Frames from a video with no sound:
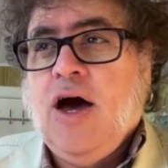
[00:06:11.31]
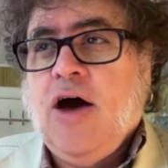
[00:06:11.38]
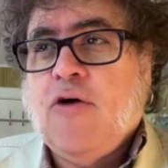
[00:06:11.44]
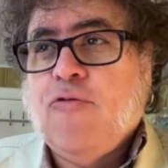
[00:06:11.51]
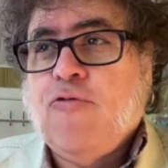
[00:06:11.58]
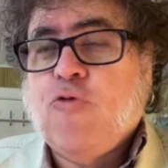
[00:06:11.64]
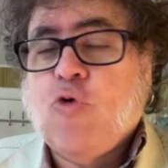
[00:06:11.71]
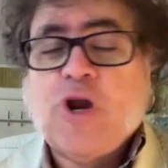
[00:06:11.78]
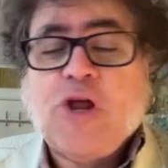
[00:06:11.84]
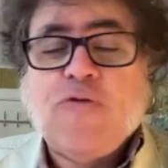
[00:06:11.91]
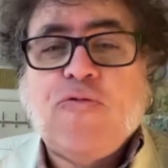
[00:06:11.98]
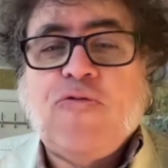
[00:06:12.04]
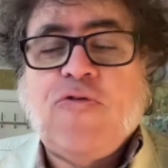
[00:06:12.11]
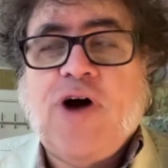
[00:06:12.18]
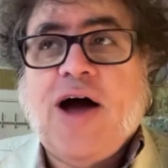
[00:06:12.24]

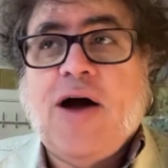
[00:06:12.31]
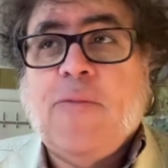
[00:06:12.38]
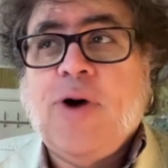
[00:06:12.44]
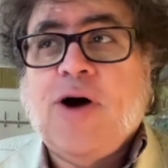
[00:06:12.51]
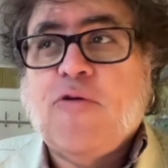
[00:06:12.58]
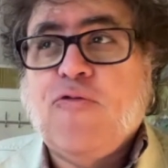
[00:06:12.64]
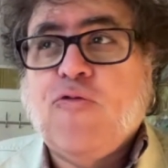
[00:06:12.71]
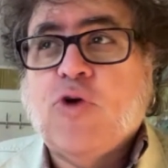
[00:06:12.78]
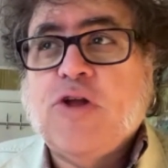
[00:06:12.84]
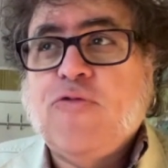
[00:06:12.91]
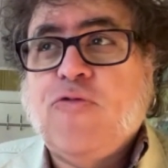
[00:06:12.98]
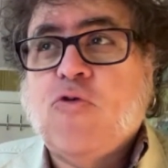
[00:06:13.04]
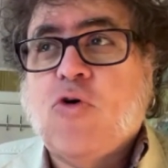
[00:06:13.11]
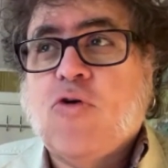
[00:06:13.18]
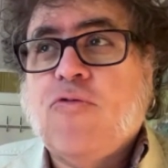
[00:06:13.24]
45, about
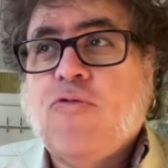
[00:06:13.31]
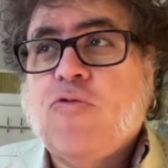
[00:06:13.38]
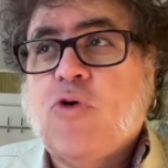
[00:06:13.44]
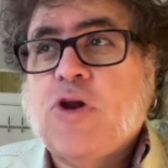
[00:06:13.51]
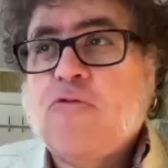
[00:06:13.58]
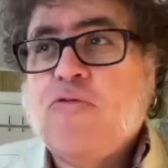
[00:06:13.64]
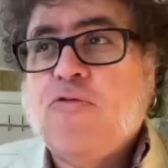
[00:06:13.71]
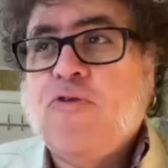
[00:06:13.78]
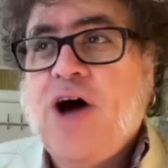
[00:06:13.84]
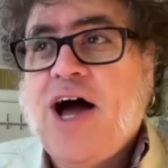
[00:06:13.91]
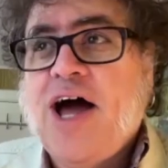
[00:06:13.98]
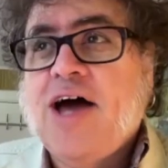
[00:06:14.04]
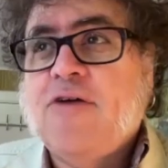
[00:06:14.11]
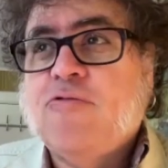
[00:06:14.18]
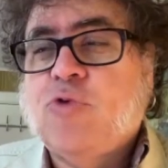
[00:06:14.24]
44,
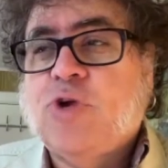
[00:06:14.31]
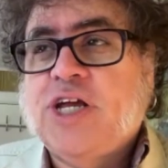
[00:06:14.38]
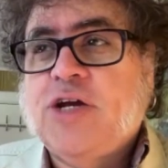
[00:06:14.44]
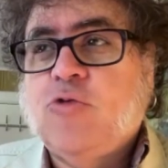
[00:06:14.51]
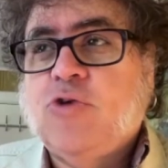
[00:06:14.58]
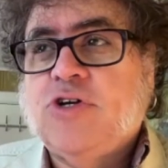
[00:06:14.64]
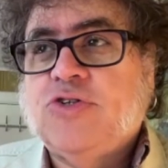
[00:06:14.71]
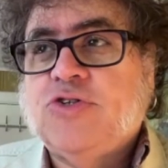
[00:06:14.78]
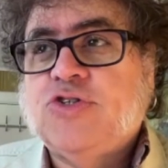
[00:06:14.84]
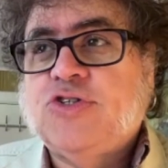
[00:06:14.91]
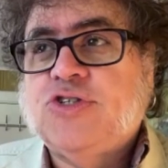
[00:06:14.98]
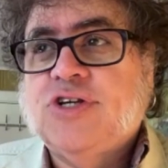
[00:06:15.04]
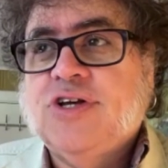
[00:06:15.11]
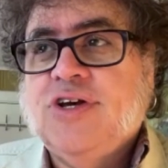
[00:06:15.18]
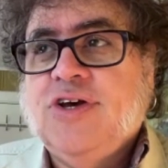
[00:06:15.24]
45 when he was
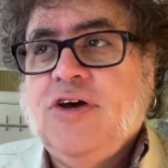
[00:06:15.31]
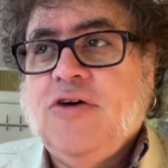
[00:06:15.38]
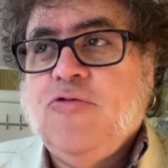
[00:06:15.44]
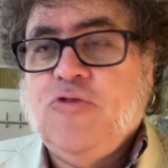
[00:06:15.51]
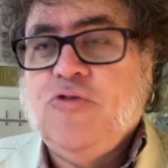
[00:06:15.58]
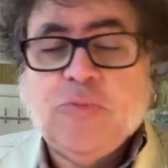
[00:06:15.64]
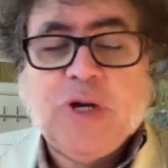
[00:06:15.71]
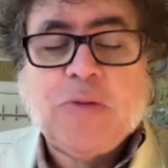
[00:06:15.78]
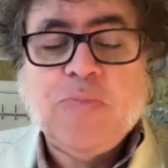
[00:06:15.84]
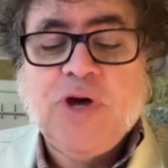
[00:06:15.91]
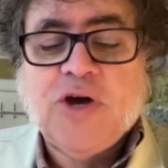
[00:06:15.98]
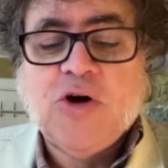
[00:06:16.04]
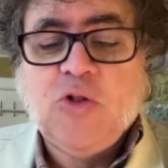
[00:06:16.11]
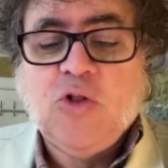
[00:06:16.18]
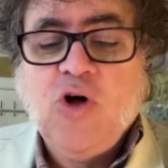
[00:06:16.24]
filming
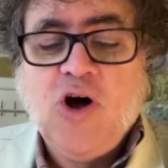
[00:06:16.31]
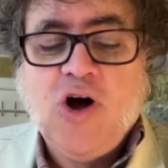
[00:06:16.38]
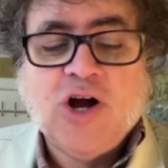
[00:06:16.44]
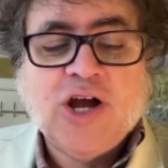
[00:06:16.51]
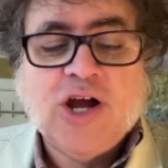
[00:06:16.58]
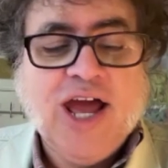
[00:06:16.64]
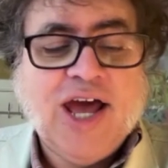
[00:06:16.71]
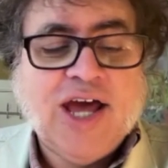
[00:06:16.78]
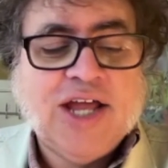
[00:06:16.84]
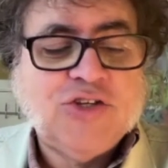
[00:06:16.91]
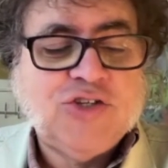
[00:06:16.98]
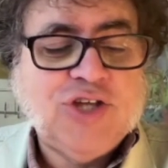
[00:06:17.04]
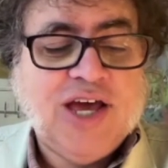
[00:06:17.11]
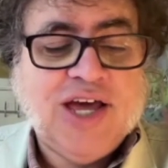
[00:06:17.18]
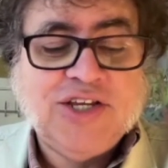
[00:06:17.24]
Bingo Long,
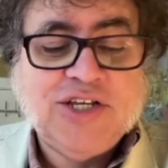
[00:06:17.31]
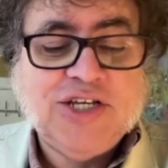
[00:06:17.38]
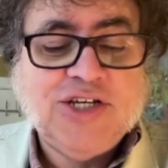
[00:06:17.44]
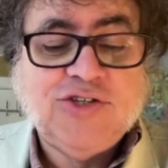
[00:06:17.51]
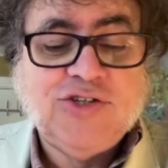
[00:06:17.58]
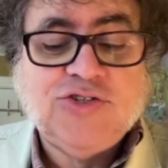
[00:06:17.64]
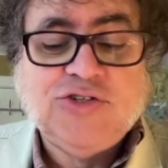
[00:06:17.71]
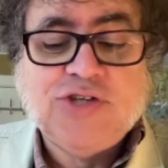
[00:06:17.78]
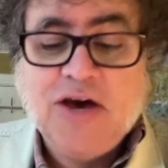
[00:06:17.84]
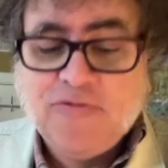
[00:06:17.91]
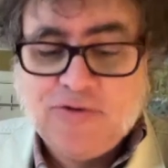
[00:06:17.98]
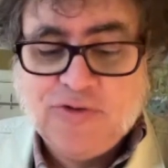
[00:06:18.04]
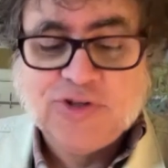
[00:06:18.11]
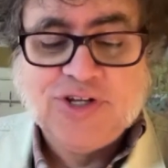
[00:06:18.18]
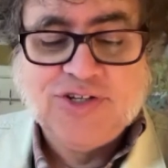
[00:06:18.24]
and he
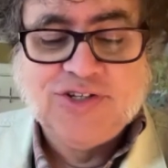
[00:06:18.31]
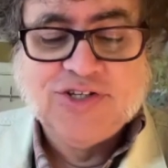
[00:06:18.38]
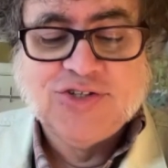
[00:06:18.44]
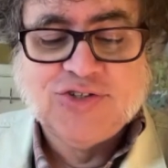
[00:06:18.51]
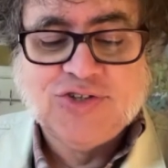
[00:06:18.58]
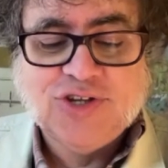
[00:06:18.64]
definitely does.